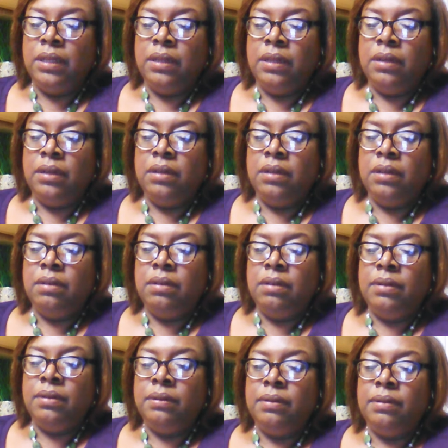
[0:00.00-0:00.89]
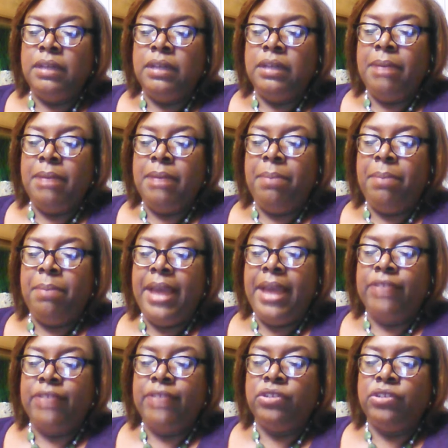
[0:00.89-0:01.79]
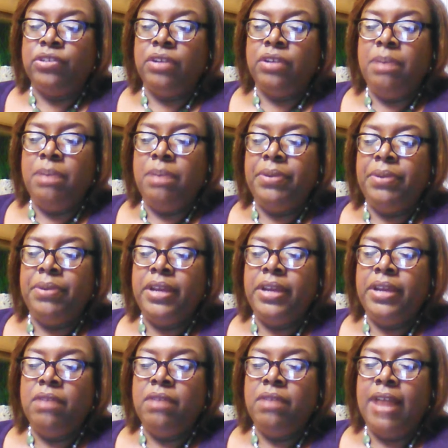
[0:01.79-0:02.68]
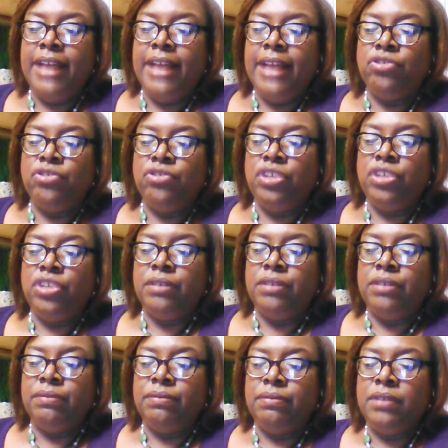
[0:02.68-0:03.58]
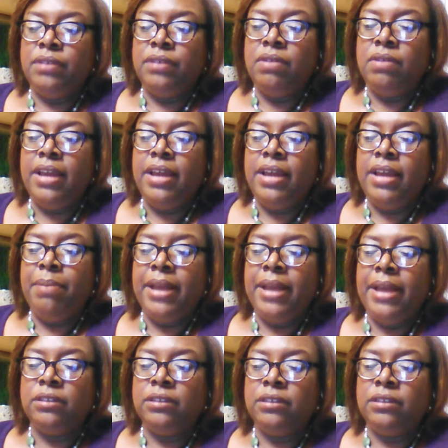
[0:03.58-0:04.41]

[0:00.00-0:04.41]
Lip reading: Oh, look at my pastor up here. He on IG. Go ahead, pastor.